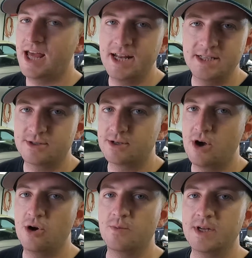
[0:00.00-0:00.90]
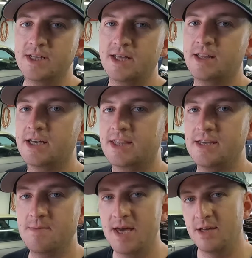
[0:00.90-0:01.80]
any sort of ohm reading like
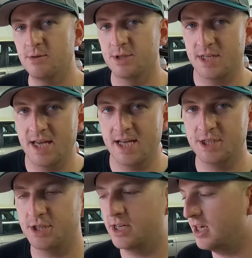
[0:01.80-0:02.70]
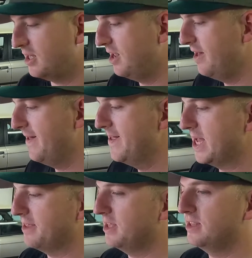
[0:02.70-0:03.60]
the manual saying I should get,
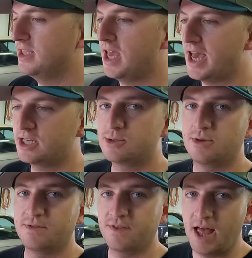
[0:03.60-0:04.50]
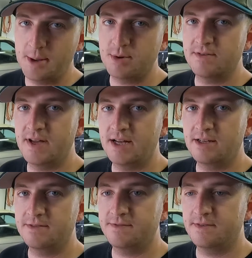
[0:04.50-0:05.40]
and then the actual flapper
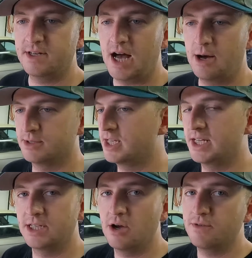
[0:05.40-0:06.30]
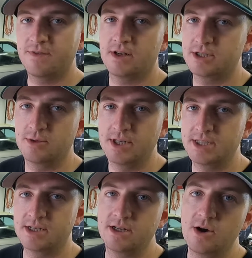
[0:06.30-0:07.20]
valve, I was getting no
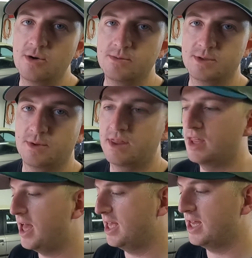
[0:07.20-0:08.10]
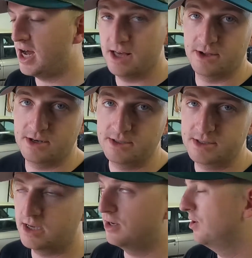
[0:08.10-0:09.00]
fluctuation in ohms with that either.
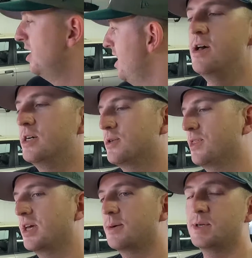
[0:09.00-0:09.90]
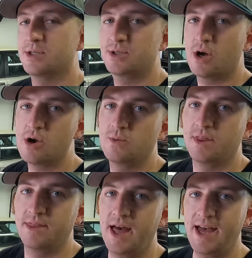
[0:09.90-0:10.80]
So I think I'm gonna start
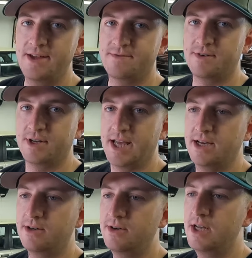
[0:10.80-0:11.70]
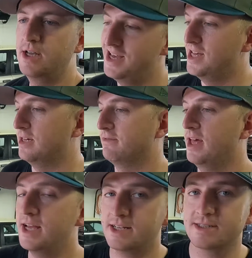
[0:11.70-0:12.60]
with that for now. If
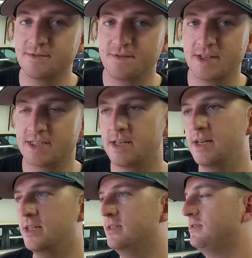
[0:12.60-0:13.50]
that doesn't fix it,